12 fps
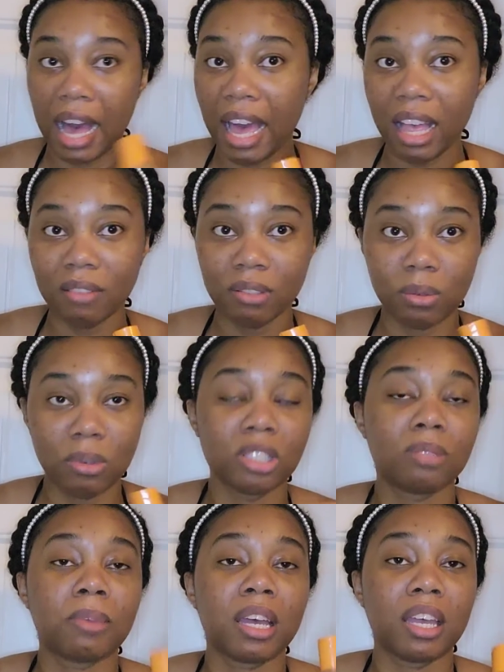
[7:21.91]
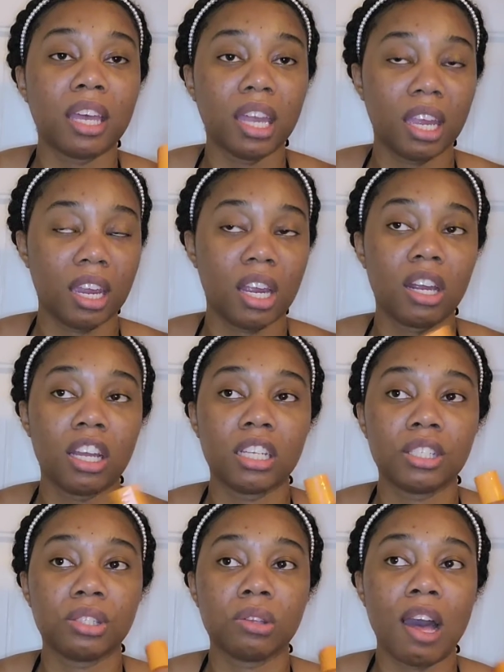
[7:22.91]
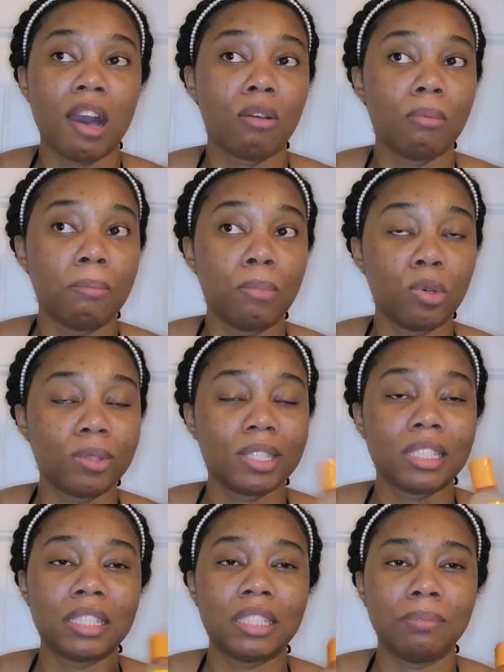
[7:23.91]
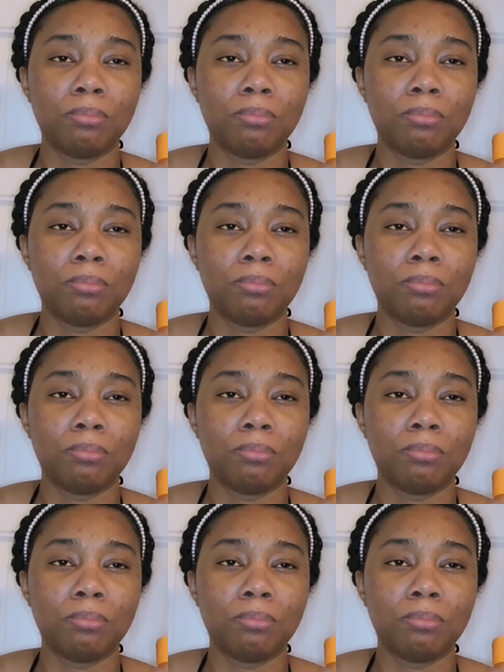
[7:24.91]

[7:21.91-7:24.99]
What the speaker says: I have to wash my hair, and so I'll most